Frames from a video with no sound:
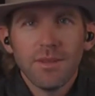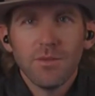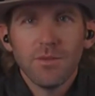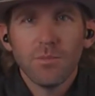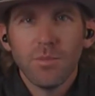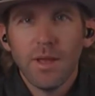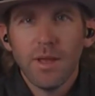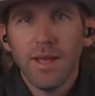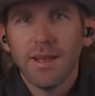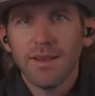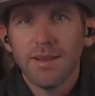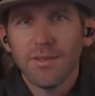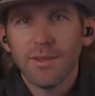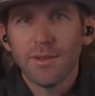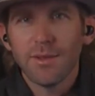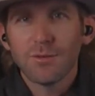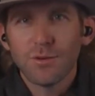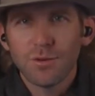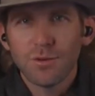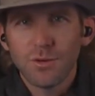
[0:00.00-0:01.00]
bad
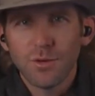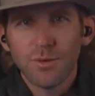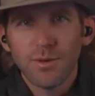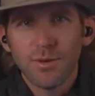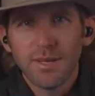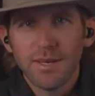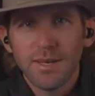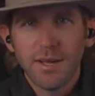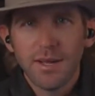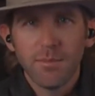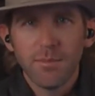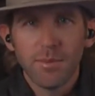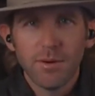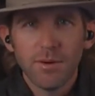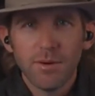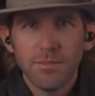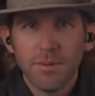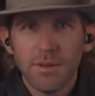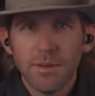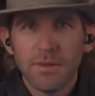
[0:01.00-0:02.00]
unless you're doing it on
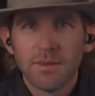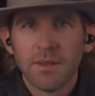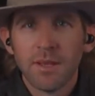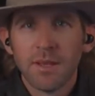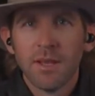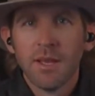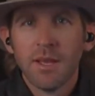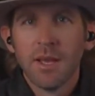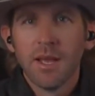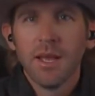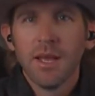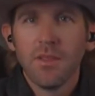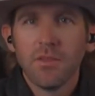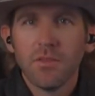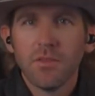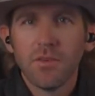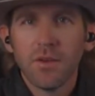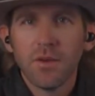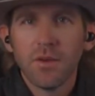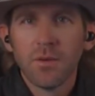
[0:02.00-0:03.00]
purpose.
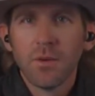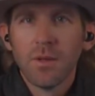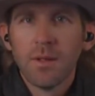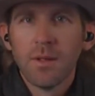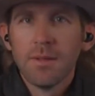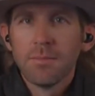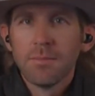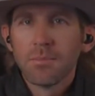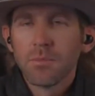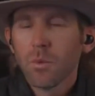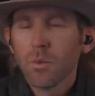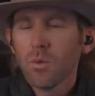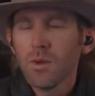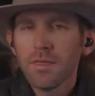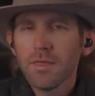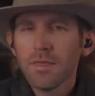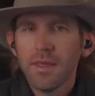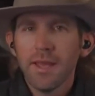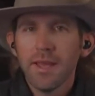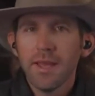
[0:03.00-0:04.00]
And so
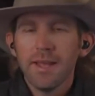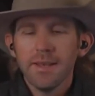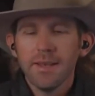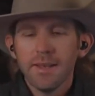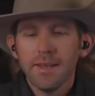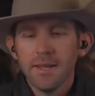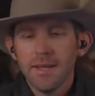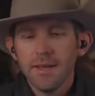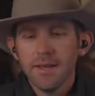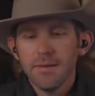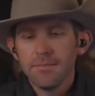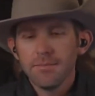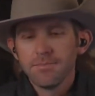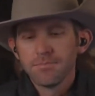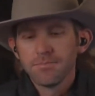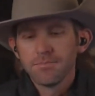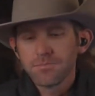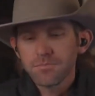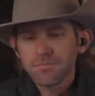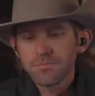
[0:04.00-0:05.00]
with that,
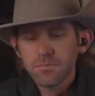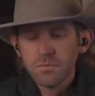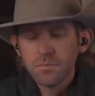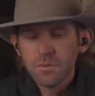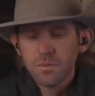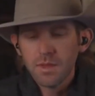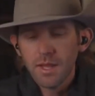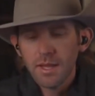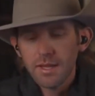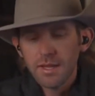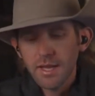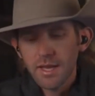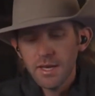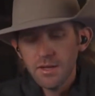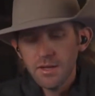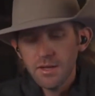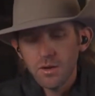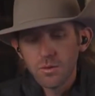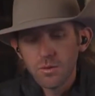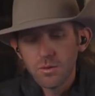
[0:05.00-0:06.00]
it
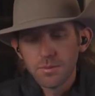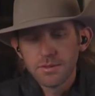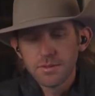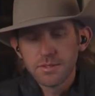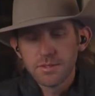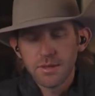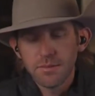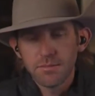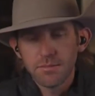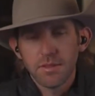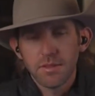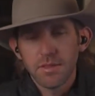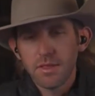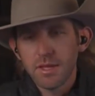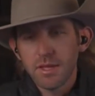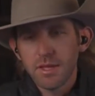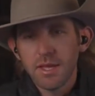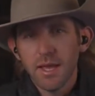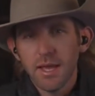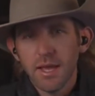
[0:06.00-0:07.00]
kind of opens up
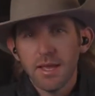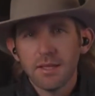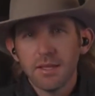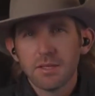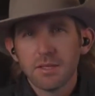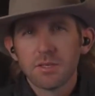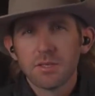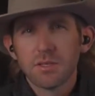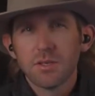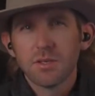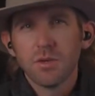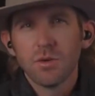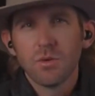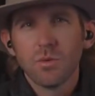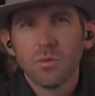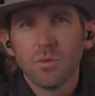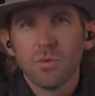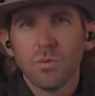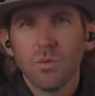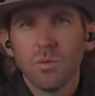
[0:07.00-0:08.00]
the gates
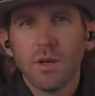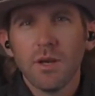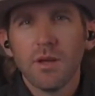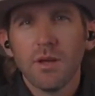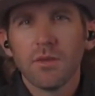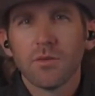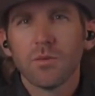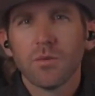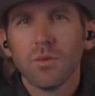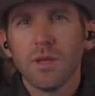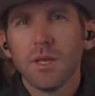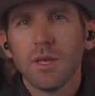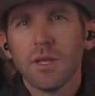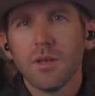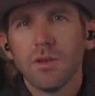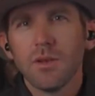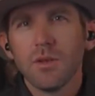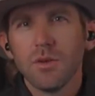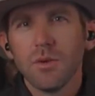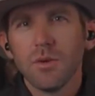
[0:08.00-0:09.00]
to what else we
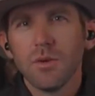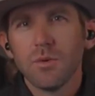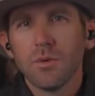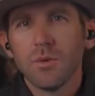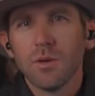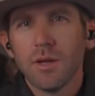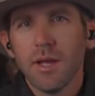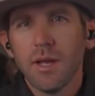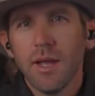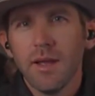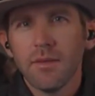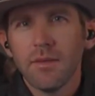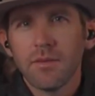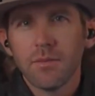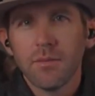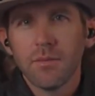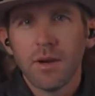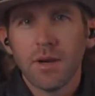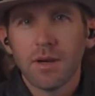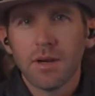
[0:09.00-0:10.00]
can do as
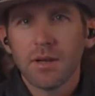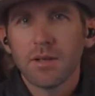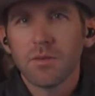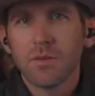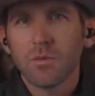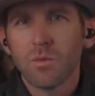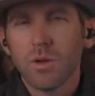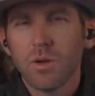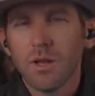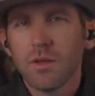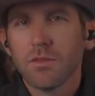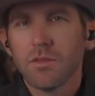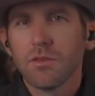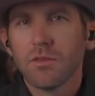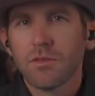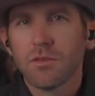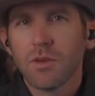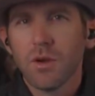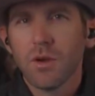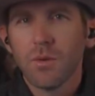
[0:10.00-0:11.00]
Americans. What else
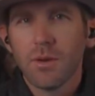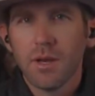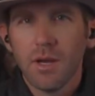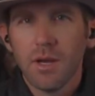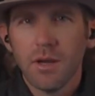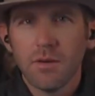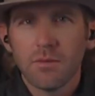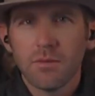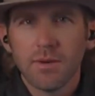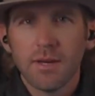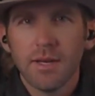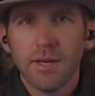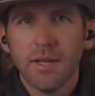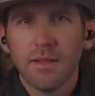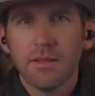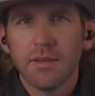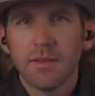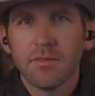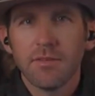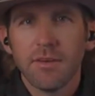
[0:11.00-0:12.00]
is going on right
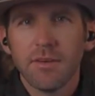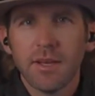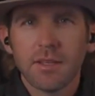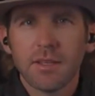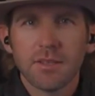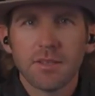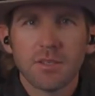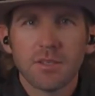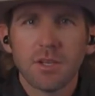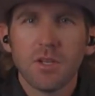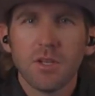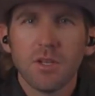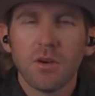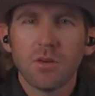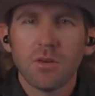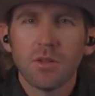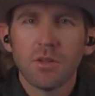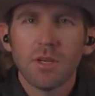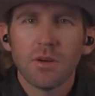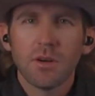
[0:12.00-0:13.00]
now that affects us? And
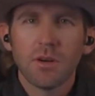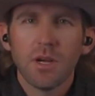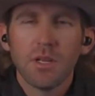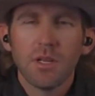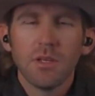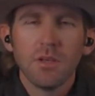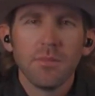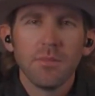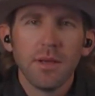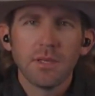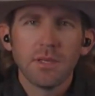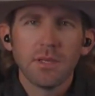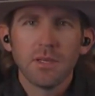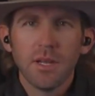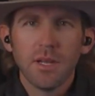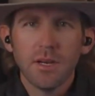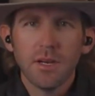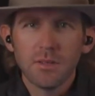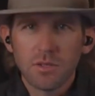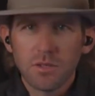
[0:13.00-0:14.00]
earlier on, you
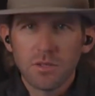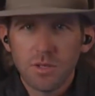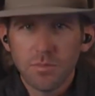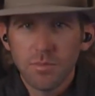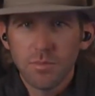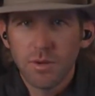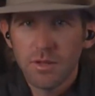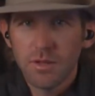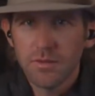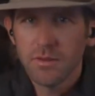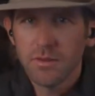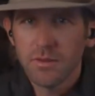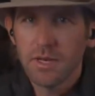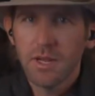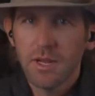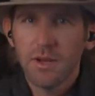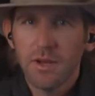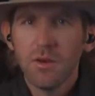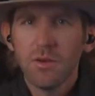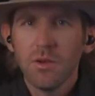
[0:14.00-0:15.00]
mentioned energy policy,
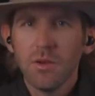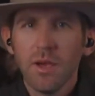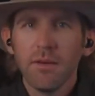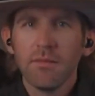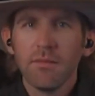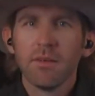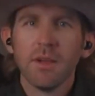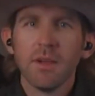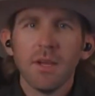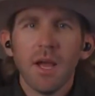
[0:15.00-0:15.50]
and I know you have